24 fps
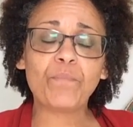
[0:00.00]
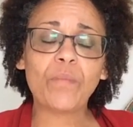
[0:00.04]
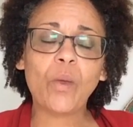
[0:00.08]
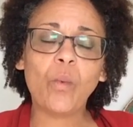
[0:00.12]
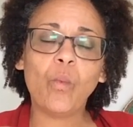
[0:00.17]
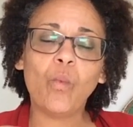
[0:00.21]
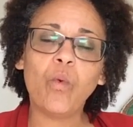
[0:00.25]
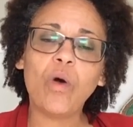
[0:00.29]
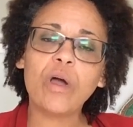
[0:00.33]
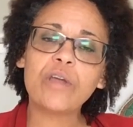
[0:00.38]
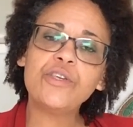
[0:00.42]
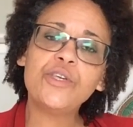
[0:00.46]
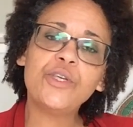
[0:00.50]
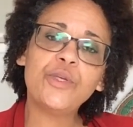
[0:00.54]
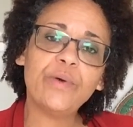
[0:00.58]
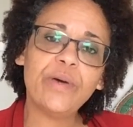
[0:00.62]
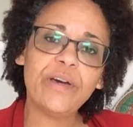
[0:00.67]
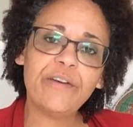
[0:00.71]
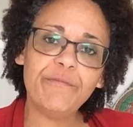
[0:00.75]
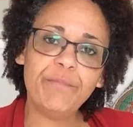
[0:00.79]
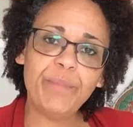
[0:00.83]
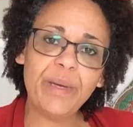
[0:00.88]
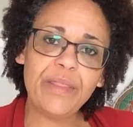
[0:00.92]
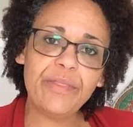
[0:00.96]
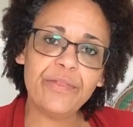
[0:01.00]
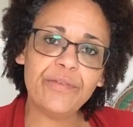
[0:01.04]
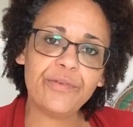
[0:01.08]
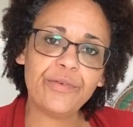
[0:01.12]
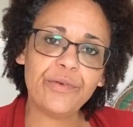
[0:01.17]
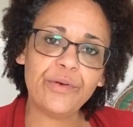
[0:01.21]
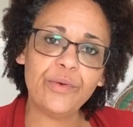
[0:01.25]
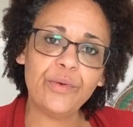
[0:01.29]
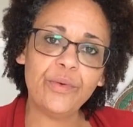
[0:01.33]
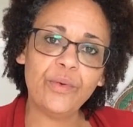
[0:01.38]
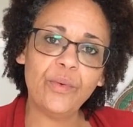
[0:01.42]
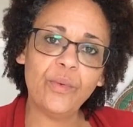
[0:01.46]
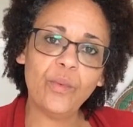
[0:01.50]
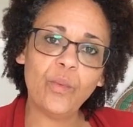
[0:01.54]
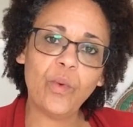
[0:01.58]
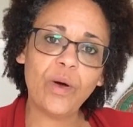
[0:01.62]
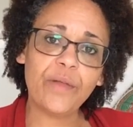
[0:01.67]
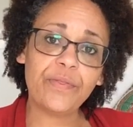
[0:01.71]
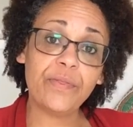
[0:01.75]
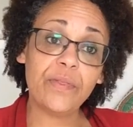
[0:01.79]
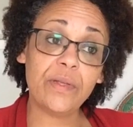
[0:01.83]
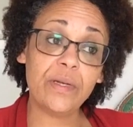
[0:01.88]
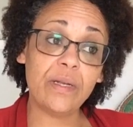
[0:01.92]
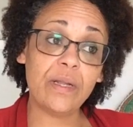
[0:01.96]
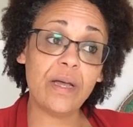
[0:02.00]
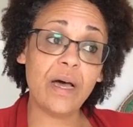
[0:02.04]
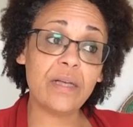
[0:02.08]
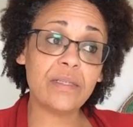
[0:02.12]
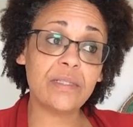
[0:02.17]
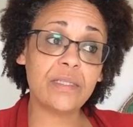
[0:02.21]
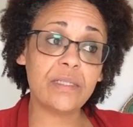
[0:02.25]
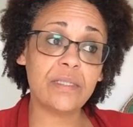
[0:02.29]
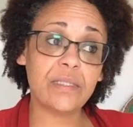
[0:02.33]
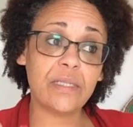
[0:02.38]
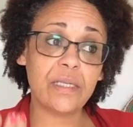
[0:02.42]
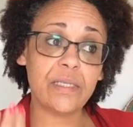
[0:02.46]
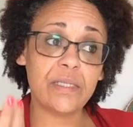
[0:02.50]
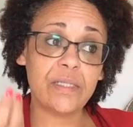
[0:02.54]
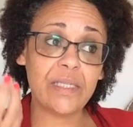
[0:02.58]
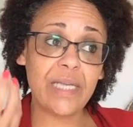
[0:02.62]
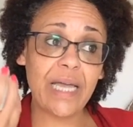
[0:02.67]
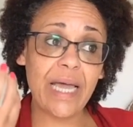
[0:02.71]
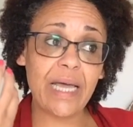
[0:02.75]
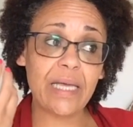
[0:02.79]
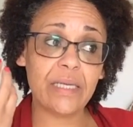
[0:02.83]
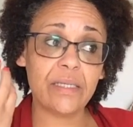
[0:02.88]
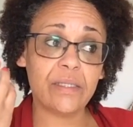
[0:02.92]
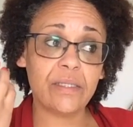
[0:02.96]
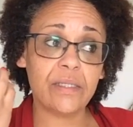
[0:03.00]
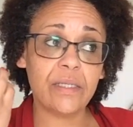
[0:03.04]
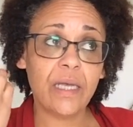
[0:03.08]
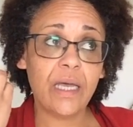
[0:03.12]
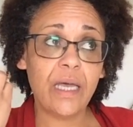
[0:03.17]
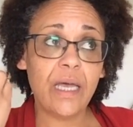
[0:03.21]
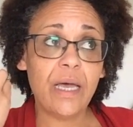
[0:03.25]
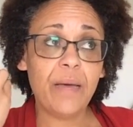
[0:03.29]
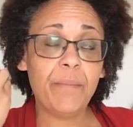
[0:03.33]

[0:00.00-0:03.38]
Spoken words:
what you have been through, what the narcissist has